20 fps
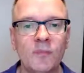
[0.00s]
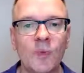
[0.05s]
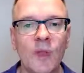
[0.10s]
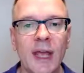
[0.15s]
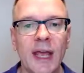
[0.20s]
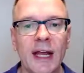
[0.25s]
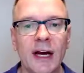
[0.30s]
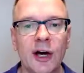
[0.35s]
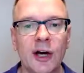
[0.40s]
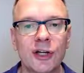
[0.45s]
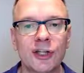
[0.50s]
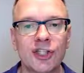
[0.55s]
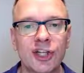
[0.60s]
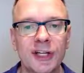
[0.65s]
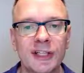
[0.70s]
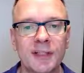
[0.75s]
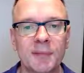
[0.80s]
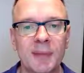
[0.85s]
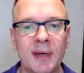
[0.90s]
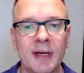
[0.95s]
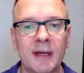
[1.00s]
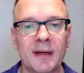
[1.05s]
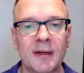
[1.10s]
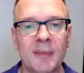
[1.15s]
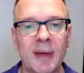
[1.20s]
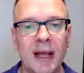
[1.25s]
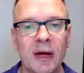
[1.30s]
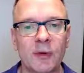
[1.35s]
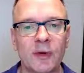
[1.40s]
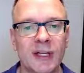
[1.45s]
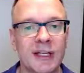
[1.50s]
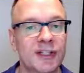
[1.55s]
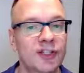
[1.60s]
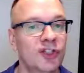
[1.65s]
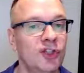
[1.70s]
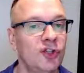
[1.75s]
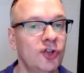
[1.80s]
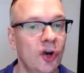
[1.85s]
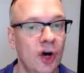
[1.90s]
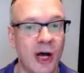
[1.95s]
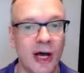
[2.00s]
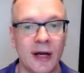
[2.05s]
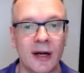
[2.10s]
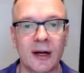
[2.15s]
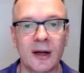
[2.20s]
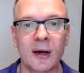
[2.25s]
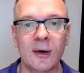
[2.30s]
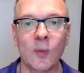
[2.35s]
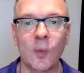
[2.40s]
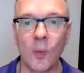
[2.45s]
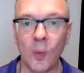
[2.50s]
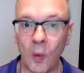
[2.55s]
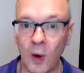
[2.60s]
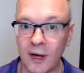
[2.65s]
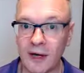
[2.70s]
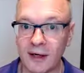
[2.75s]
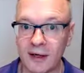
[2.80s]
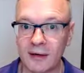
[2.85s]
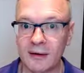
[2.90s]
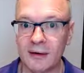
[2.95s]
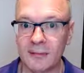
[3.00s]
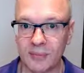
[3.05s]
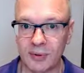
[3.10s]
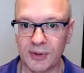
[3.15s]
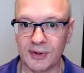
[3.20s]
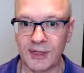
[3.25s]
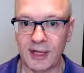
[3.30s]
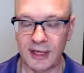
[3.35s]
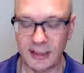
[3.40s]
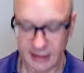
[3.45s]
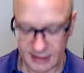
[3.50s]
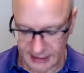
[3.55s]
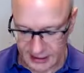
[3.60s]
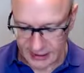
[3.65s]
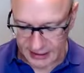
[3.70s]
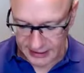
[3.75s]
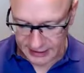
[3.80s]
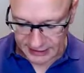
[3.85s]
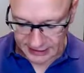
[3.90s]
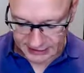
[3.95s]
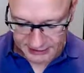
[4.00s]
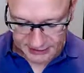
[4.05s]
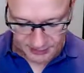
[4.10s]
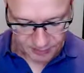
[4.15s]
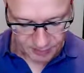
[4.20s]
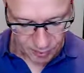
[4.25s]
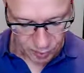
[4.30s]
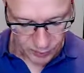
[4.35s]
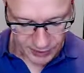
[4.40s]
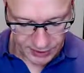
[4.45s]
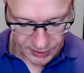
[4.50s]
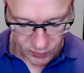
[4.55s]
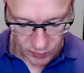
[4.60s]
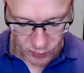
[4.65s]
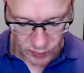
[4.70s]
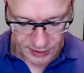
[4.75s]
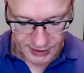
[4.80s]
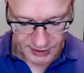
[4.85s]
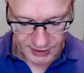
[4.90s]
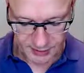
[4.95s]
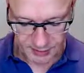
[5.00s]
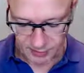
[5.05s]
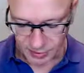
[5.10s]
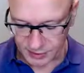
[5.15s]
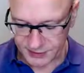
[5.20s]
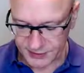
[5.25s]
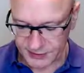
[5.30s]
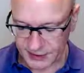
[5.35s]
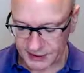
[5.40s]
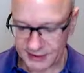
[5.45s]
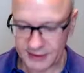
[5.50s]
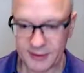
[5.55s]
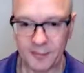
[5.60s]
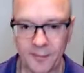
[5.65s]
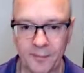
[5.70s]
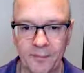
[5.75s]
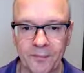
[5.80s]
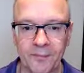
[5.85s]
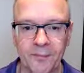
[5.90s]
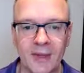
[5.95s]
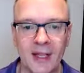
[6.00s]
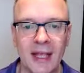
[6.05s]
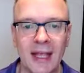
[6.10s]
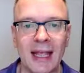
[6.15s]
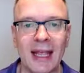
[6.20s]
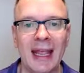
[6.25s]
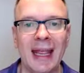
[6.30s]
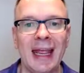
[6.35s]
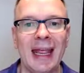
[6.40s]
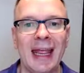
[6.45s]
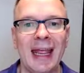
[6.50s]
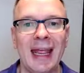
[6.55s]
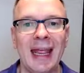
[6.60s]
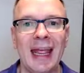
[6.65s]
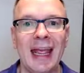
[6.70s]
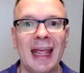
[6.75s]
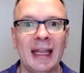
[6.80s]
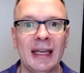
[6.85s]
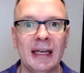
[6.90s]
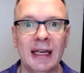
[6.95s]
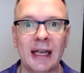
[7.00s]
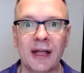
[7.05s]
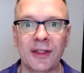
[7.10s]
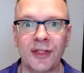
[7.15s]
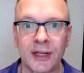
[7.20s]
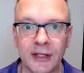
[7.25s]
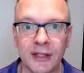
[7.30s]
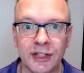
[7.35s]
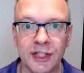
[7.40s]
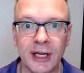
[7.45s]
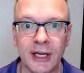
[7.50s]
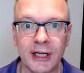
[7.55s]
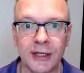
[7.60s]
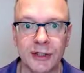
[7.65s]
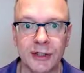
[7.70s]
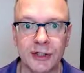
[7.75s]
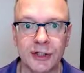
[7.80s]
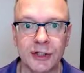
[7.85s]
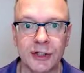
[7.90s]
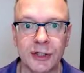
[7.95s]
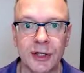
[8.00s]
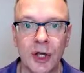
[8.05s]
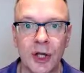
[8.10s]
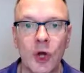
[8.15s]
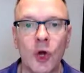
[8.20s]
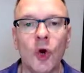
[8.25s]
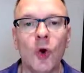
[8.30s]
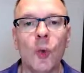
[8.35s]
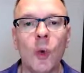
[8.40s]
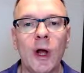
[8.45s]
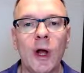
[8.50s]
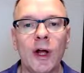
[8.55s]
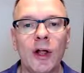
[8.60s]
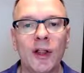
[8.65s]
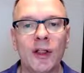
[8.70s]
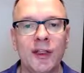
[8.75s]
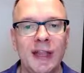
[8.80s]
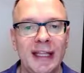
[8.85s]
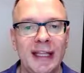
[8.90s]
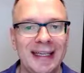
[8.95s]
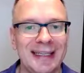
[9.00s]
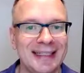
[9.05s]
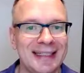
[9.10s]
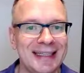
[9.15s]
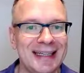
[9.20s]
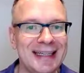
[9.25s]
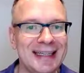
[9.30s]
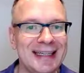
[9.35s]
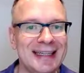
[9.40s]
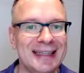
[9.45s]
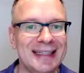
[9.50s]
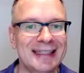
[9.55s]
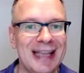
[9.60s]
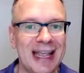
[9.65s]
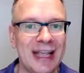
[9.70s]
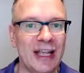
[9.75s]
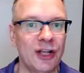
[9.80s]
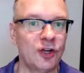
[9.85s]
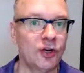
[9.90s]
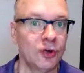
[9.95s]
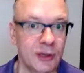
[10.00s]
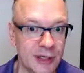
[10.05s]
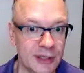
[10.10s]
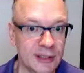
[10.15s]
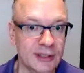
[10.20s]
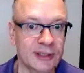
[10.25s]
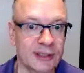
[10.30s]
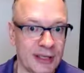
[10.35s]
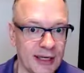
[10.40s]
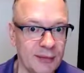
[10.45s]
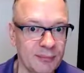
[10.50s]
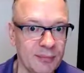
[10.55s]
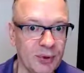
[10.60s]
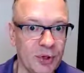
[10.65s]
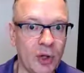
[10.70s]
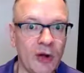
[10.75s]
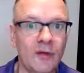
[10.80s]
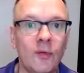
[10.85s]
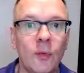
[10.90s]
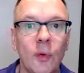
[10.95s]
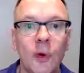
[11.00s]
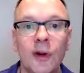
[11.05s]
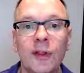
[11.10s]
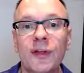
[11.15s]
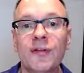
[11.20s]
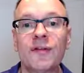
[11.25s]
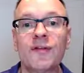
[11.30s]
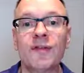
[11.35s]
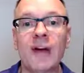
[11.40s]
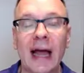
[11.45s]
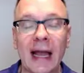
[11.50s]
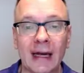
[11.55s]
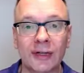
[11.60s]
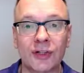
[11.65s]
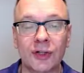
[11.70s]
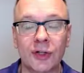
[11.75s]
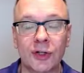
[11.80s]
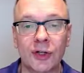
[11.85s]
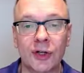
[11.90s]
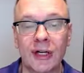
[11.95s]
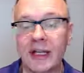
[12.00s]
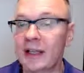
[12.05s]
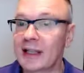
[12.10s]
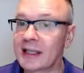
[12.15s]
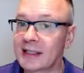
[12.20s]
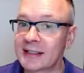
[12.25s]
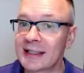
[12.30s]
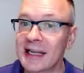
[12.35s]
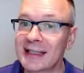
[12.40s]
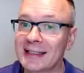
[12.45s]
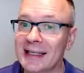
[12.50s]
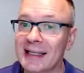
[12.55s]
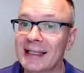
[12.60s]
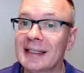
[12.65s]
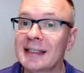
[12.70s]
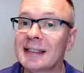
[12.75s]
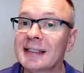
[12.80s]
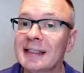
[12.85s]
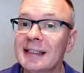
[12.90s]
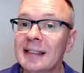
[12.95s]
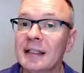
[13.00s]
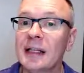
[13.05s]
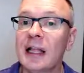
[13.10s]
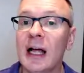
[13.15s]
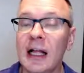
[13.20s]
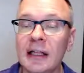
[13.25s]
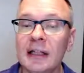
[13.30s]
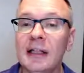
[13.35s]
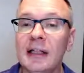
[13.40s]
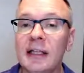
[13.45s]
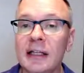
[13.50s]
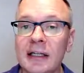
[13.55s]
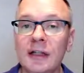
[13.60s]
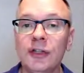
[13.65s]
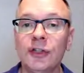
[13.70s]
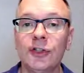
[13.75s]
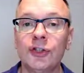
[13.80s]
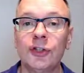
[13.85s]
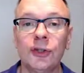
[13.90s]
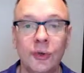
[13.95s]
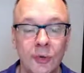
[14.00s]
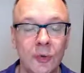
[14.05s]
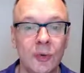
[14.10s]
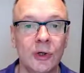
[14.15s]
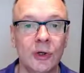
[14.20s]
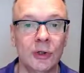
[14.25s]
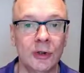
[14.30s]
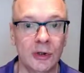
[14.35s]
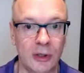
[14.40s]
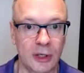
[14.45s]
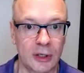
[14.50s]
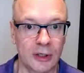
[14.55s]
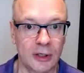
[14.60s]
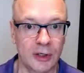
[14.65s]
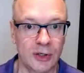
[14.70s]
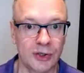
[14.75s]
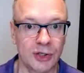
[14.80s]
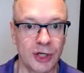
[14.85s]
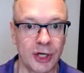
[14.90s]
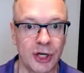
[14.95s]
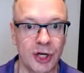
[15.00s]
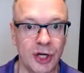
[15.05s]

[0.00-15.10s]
And our adjustment in amount is not 1%, it's 0.1%. And nothing changed. Well, this is a good example of where the factor, in this case, is still a little too large.